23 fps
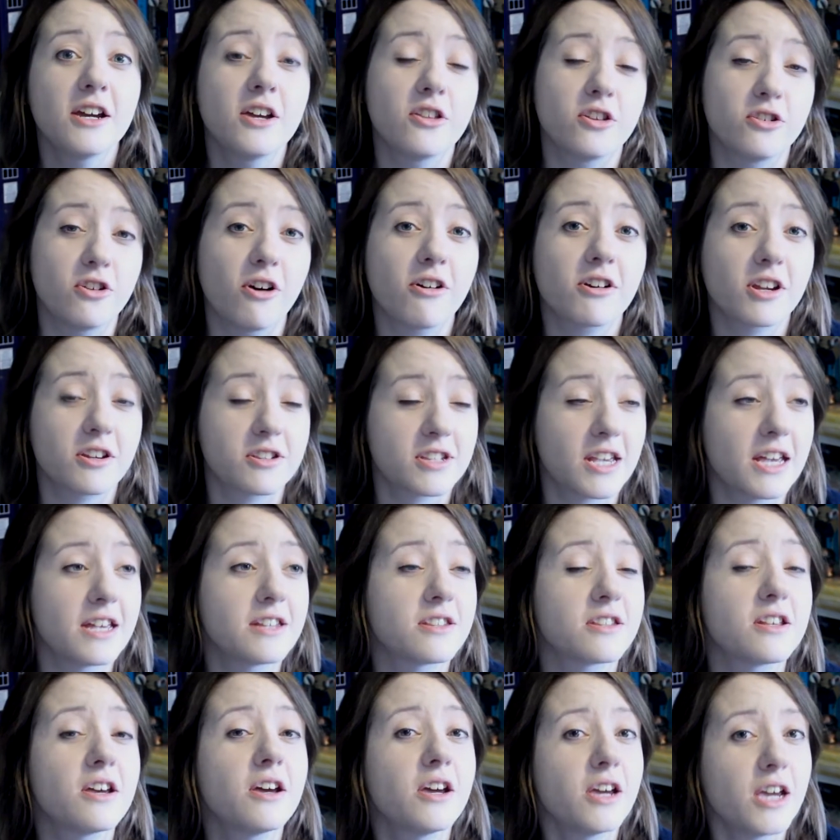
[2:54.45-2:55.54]
The Doctor
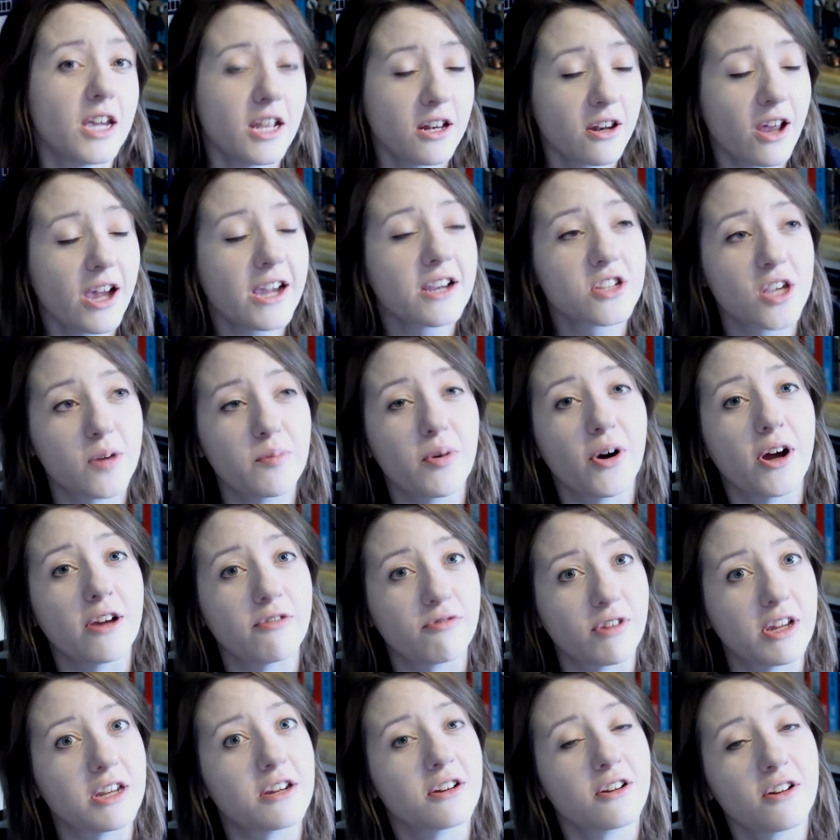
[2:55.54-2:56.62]
says he likes her
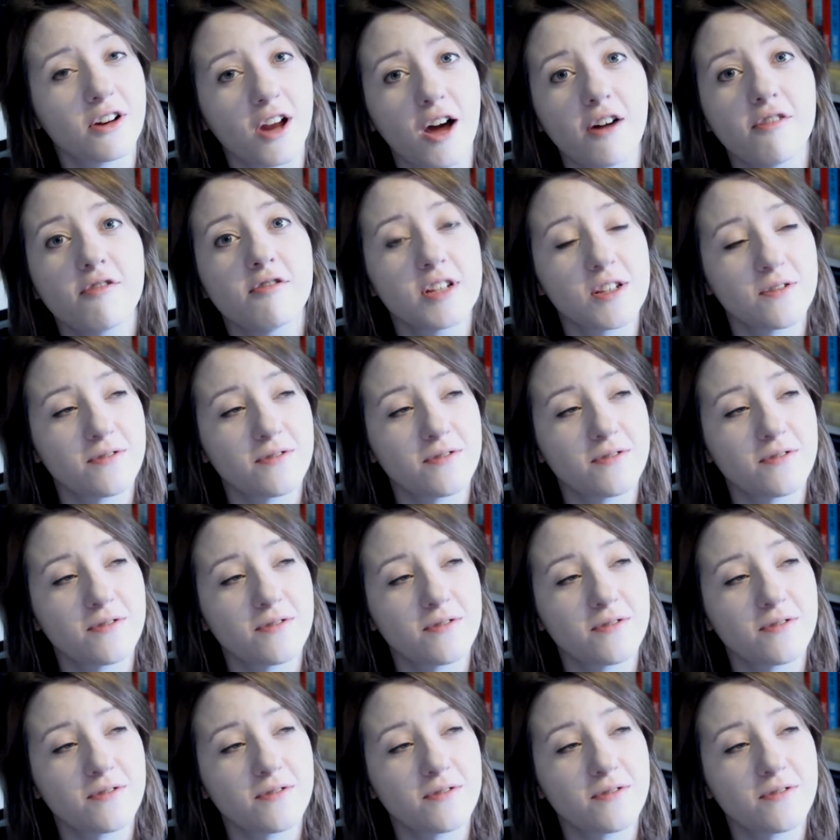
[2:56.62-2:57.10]
boyfriend and Clara